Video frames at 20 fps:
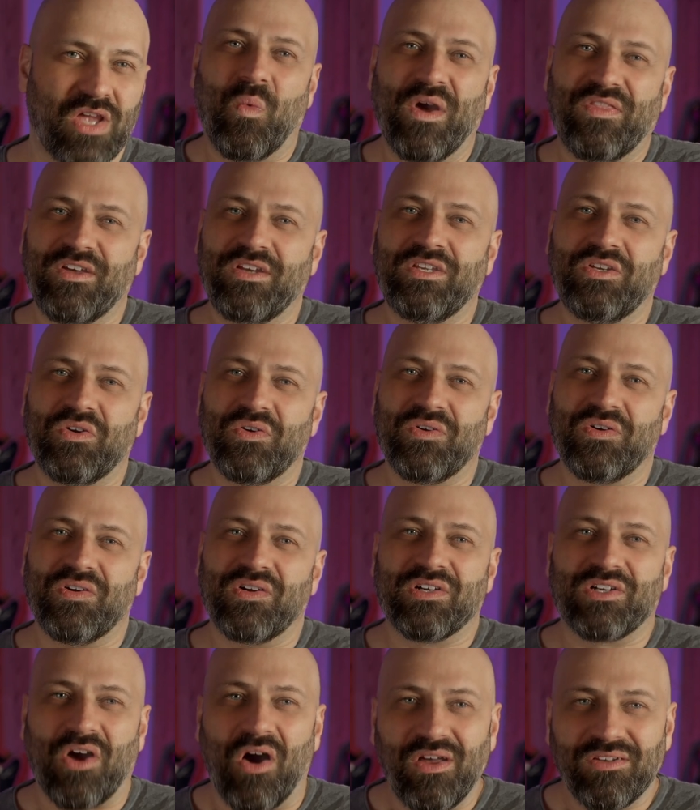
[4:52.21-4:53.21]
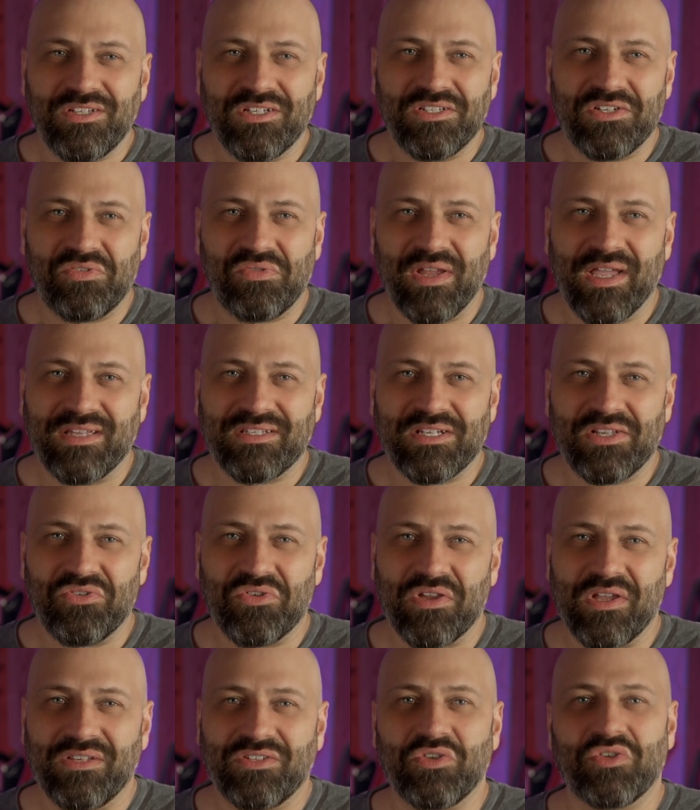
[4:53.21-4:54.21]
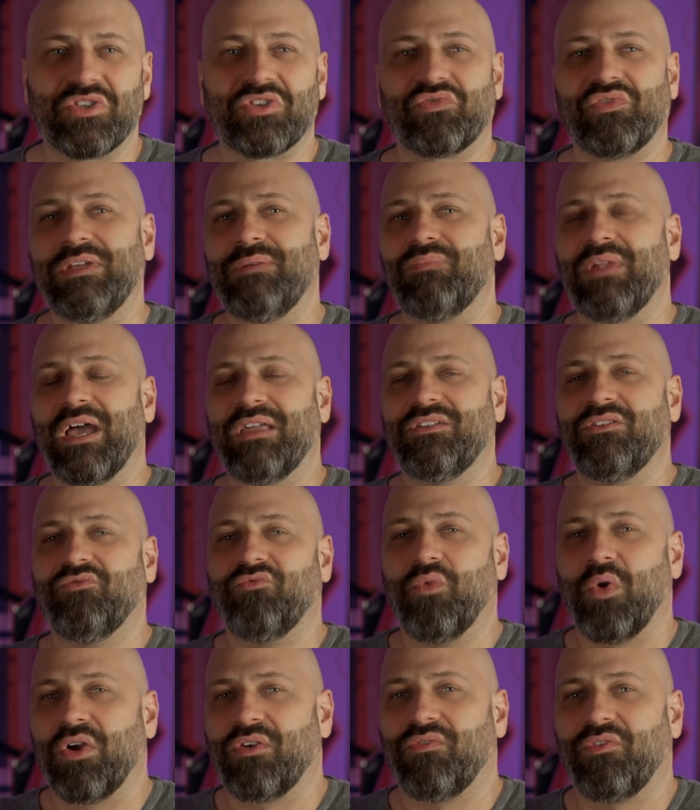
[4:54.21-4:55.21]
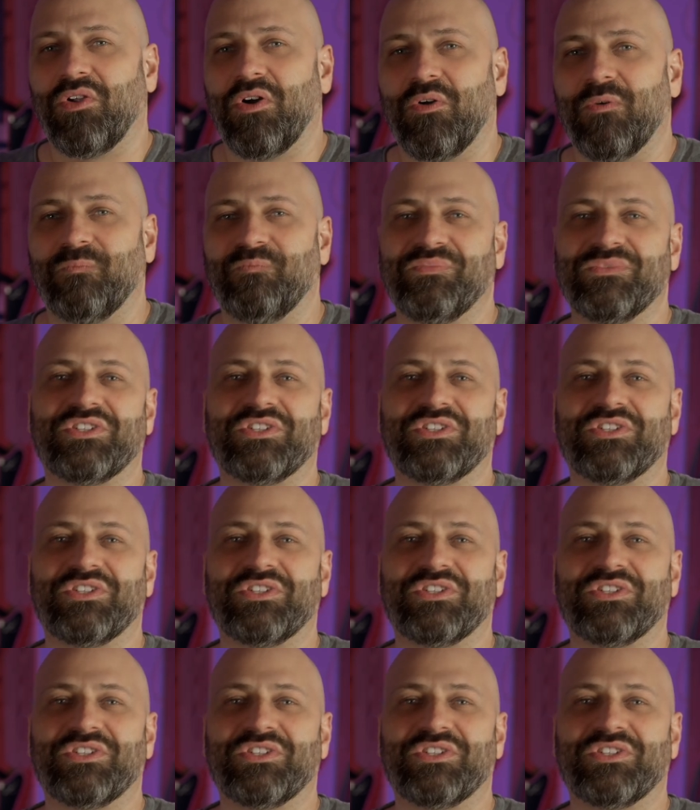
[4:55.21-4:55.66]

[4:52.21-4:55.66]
Whether you're a content creator looking to streamline your workflow,